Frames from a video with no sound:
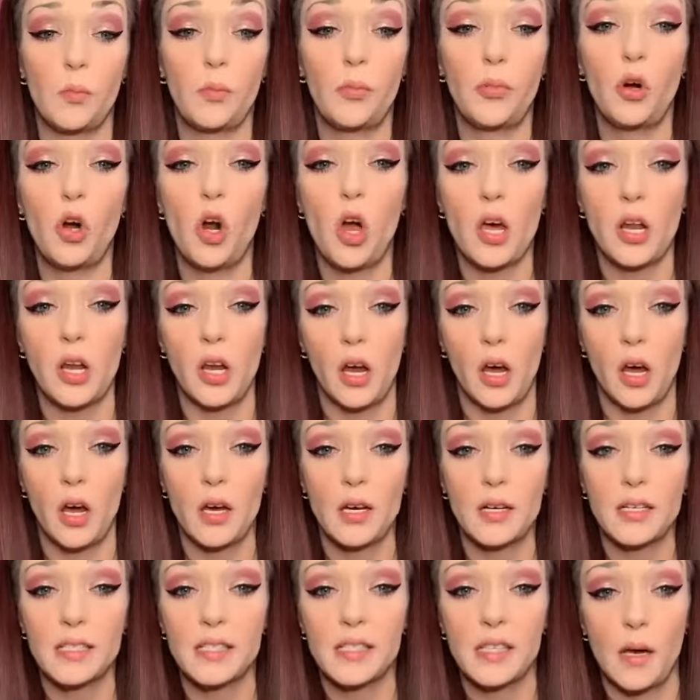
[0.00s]

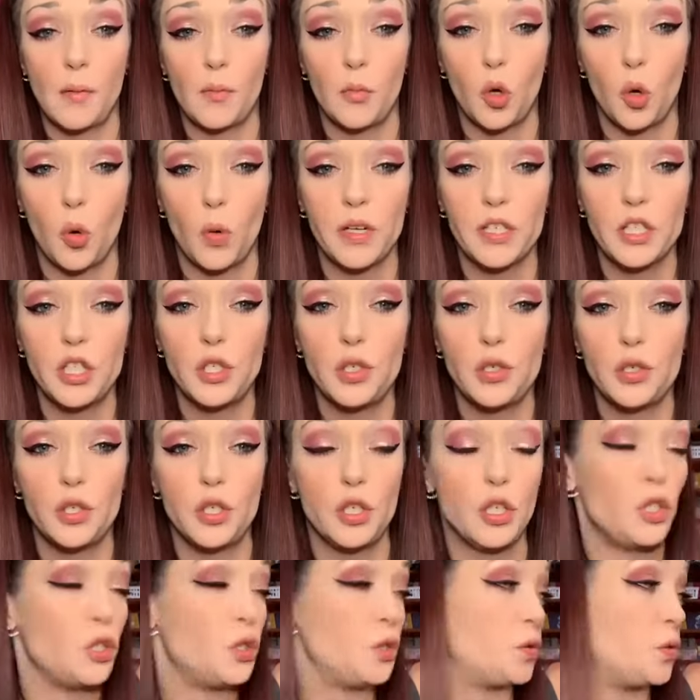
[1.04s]
products, I'm going to
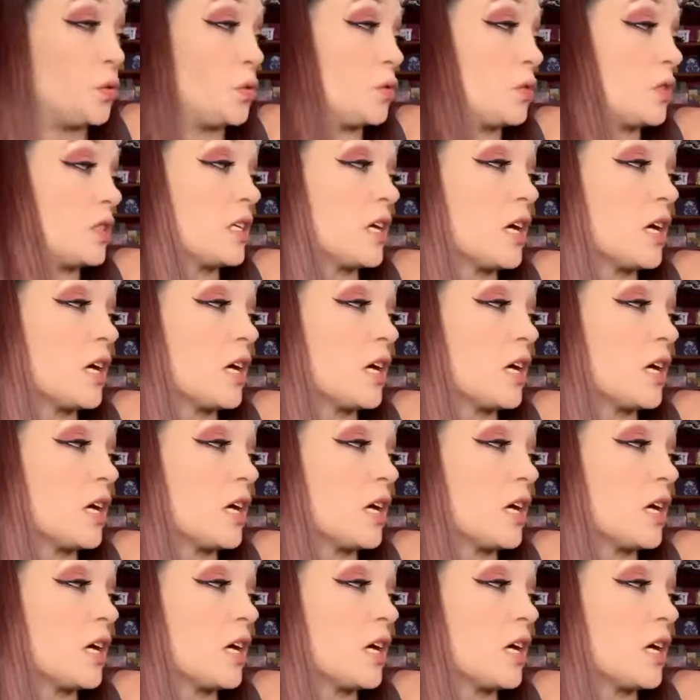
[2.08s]
use